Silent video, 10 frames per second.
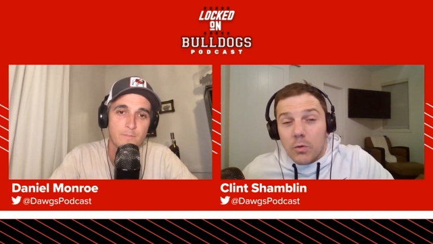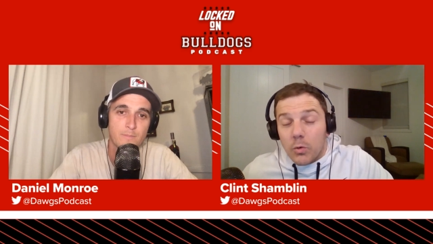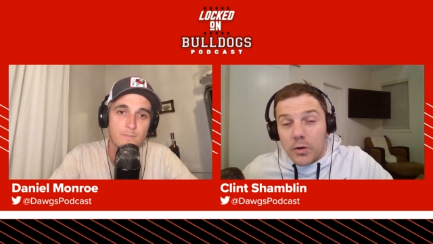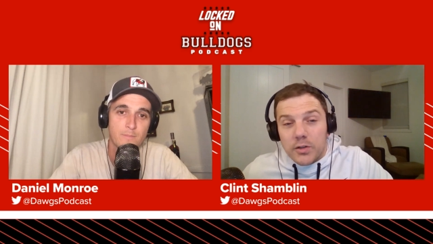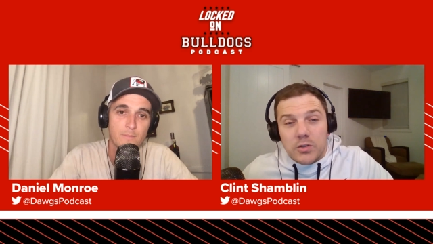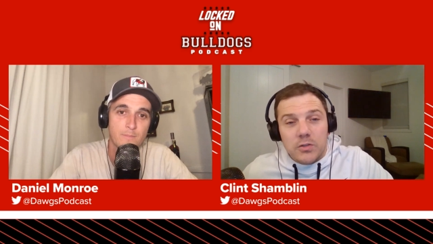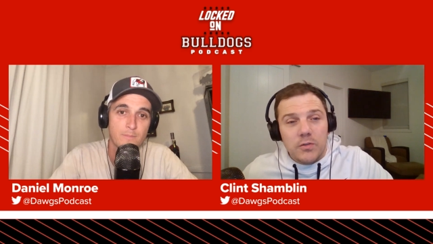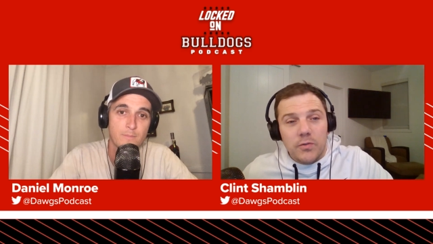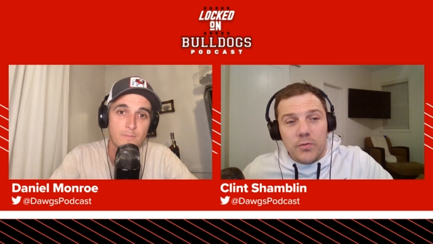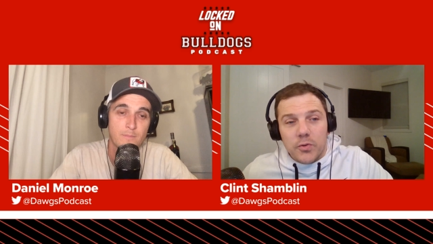Speaker 1: orange,
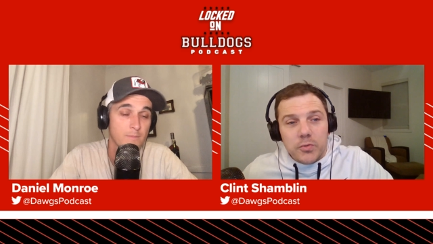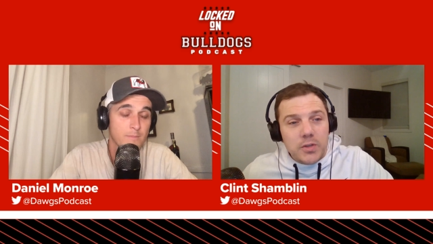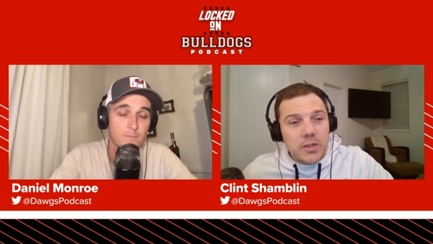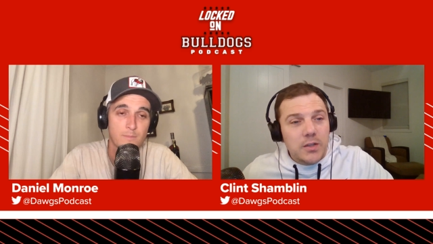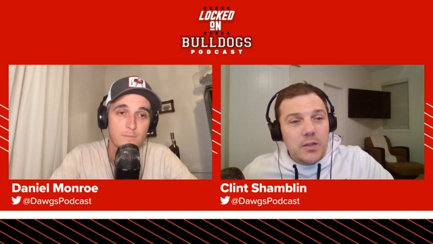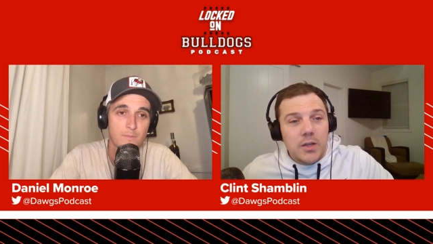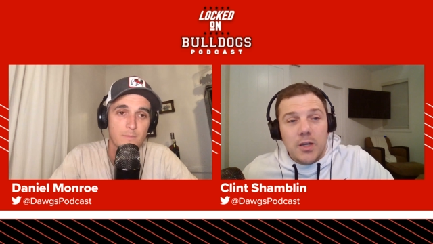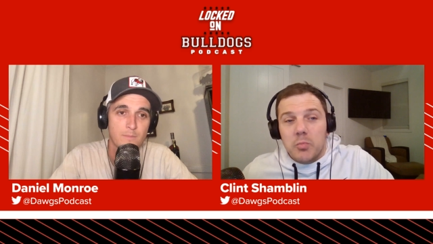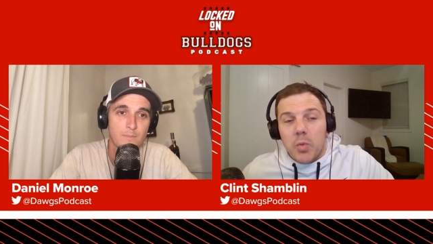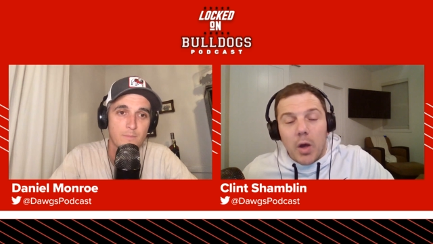fruit,
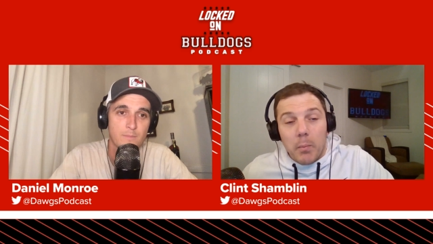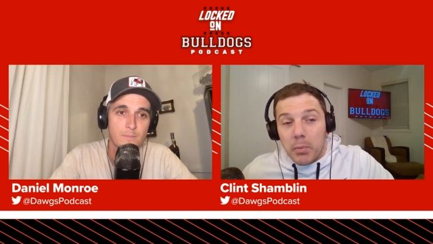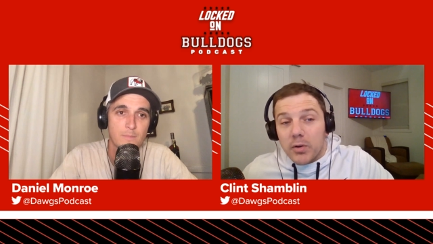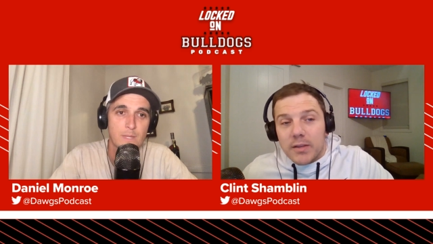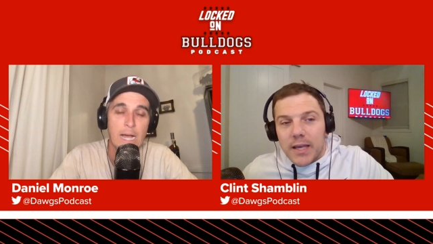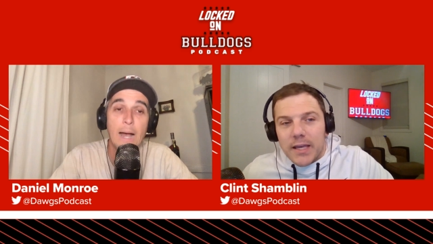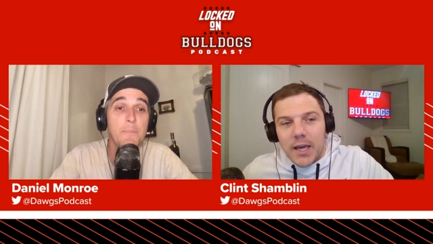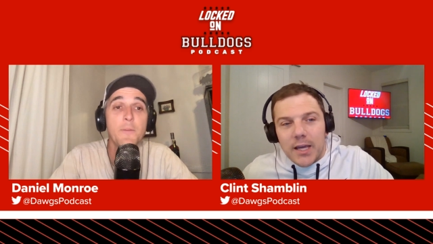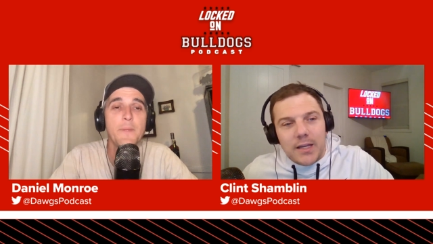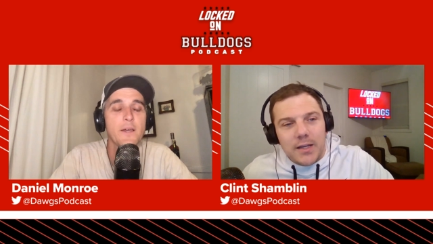birthday
Speaker 2: I'm
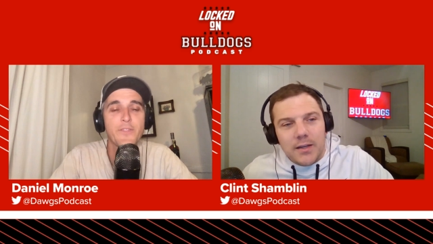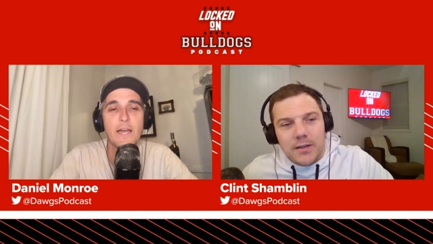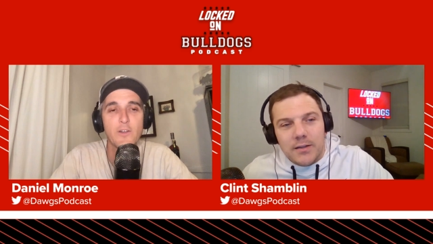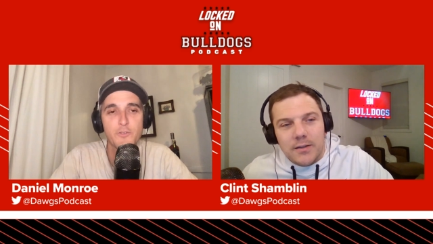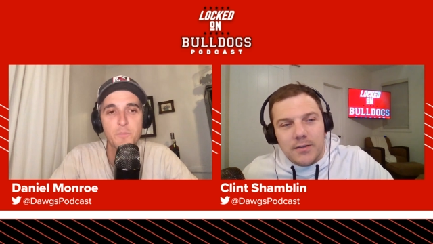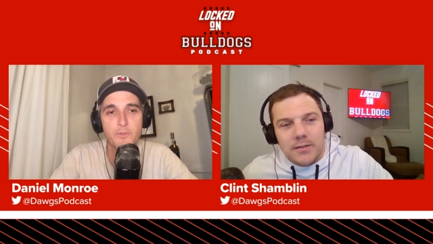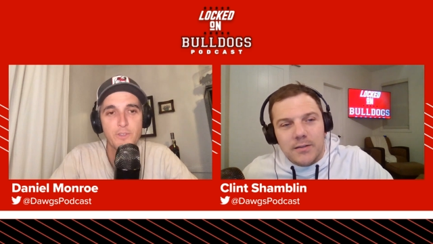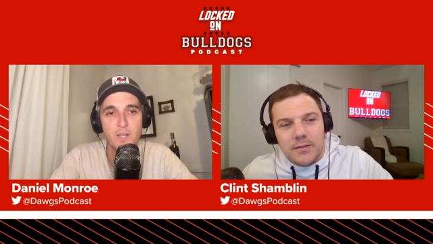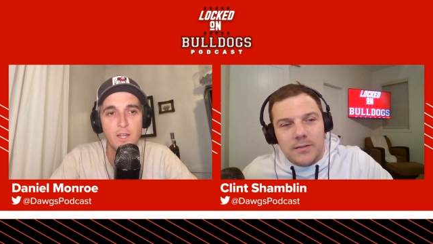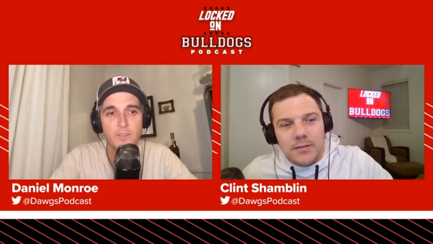going to be a thousand
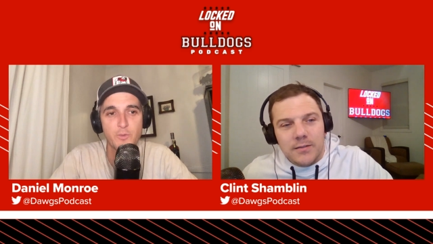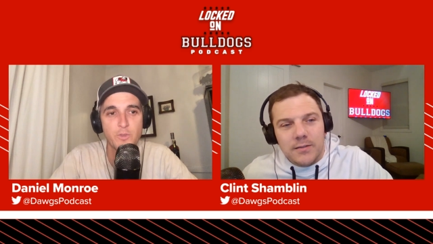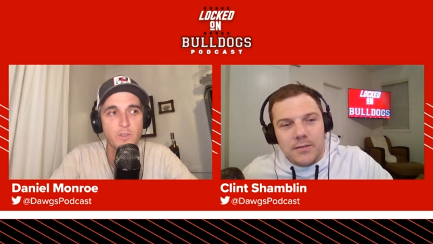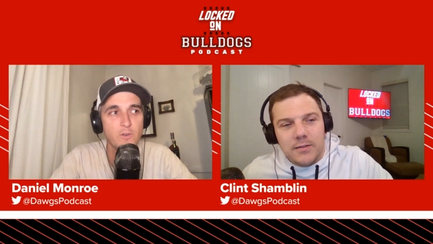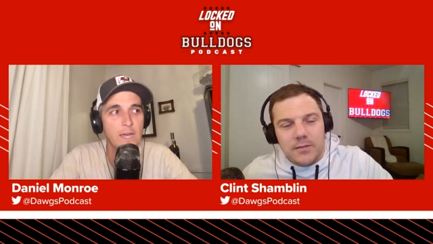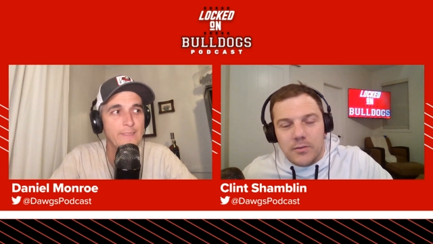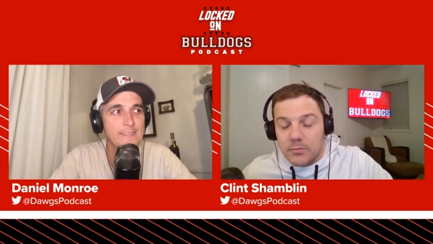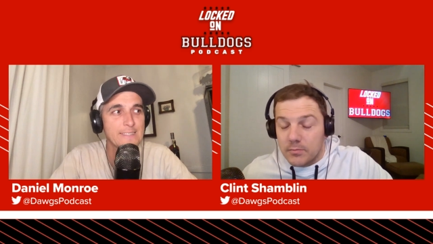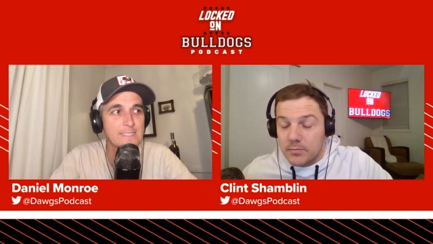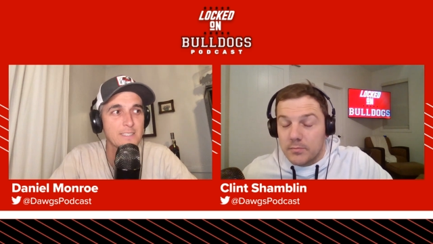percent honest with you, and
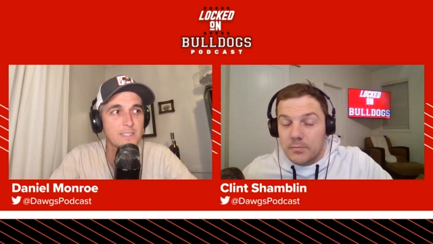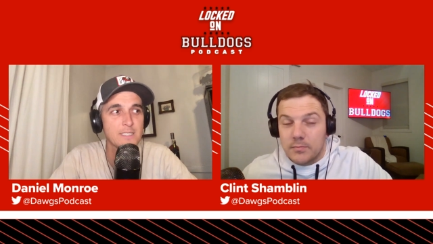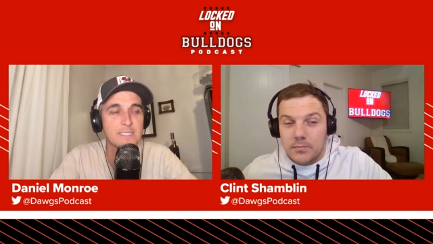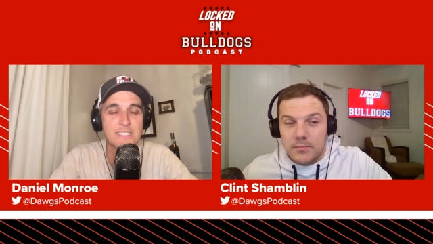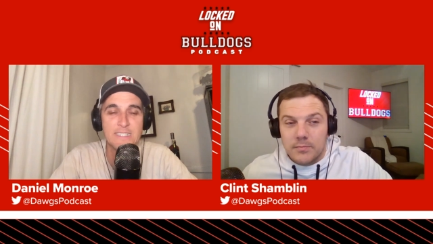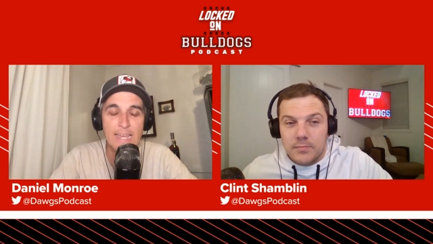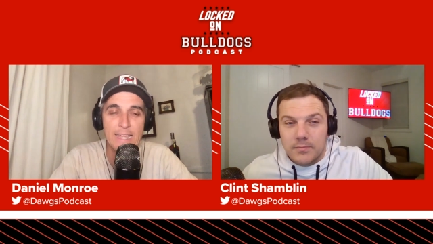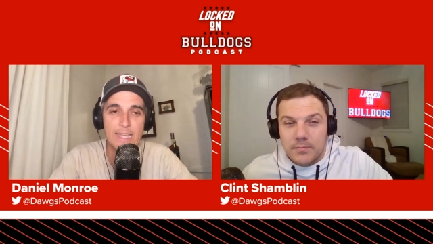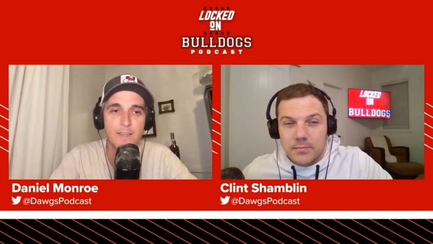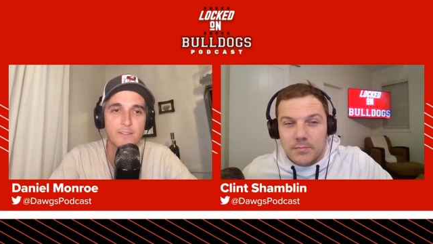this is
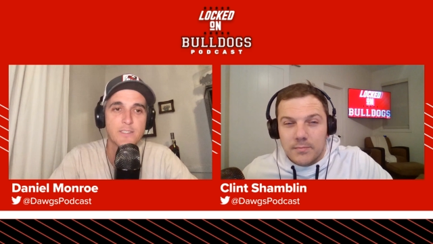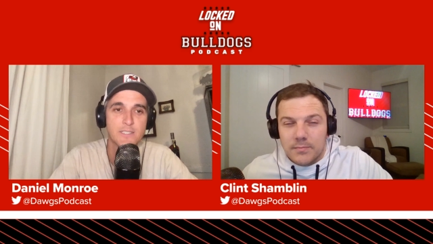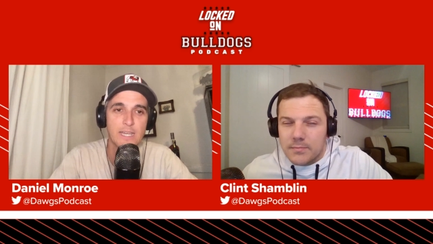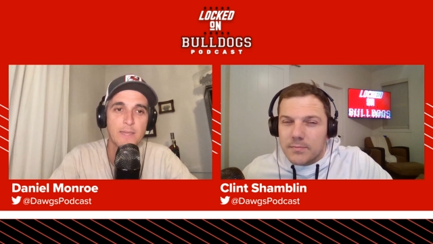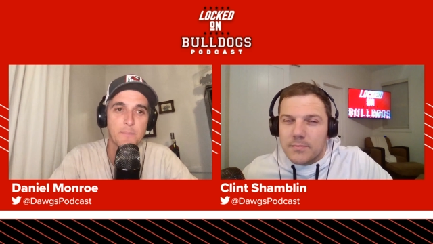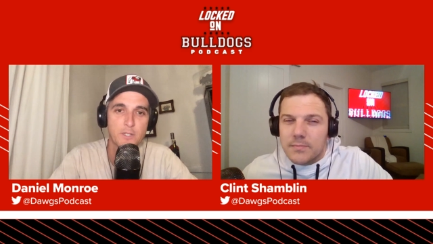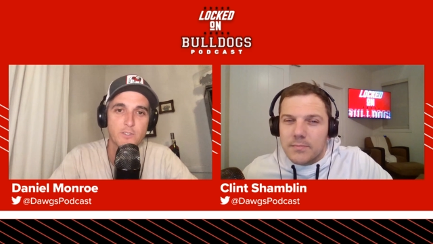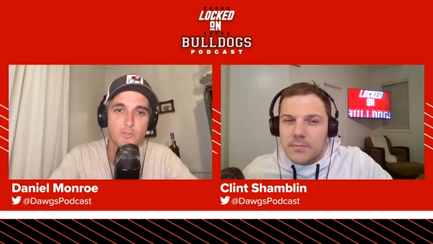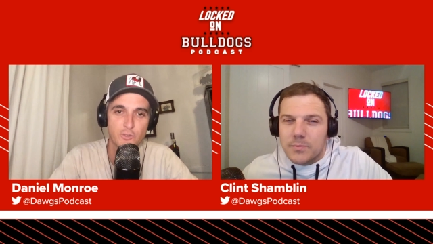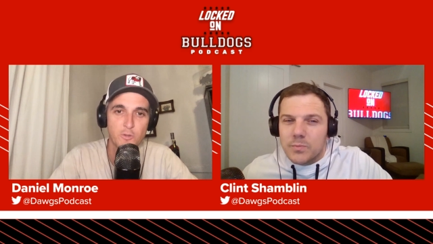insane to say because
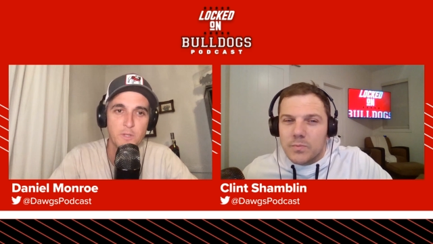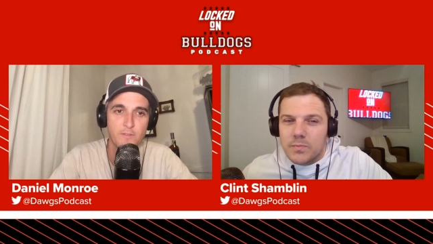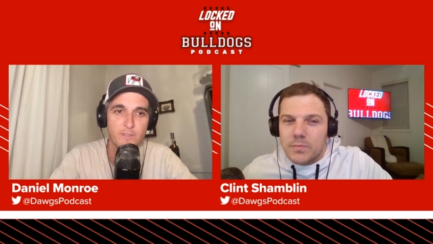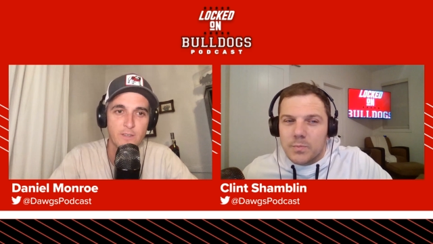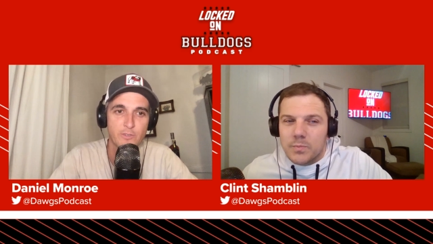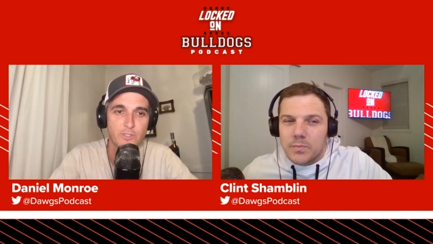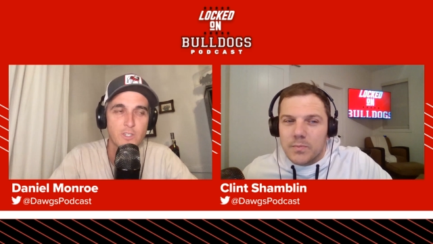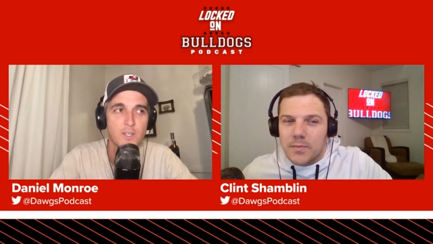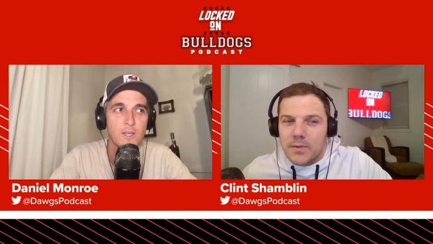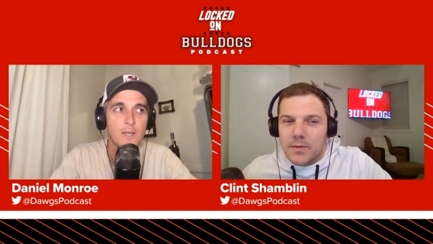there's so many flavors.
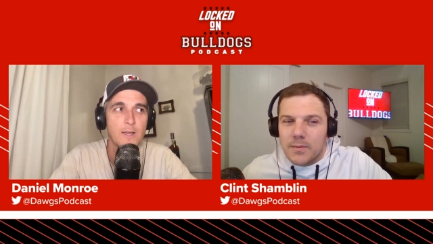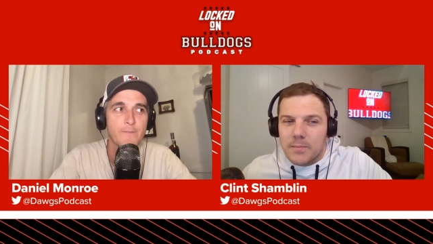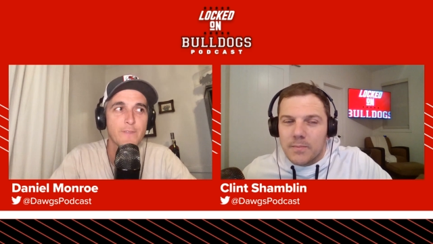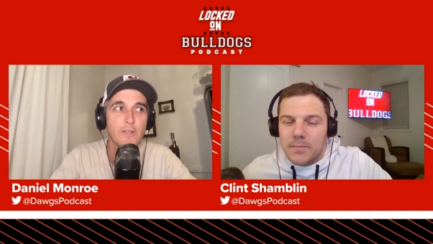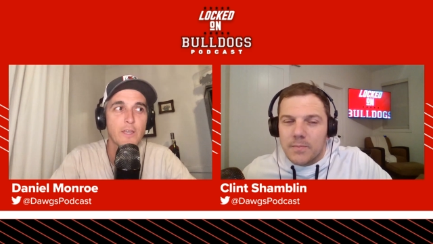There,